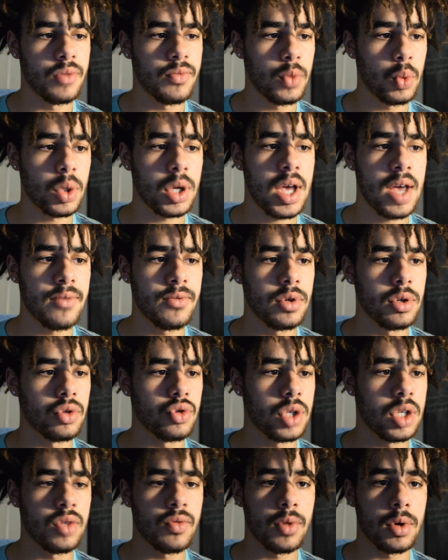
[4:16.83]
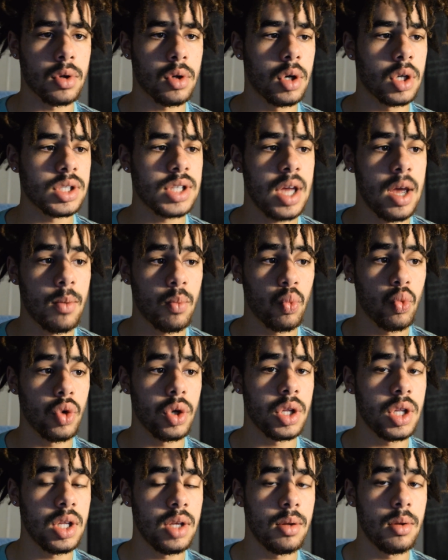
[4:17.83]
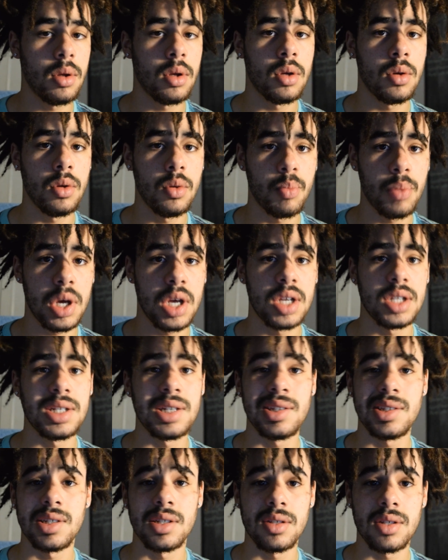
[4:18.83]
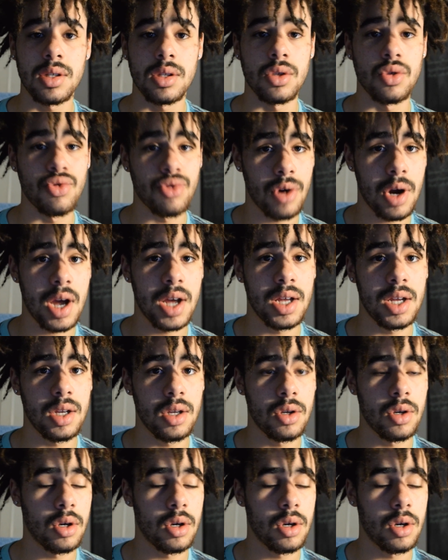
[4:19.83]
If you want to have your dreads for a long time, really pay attention to the drying.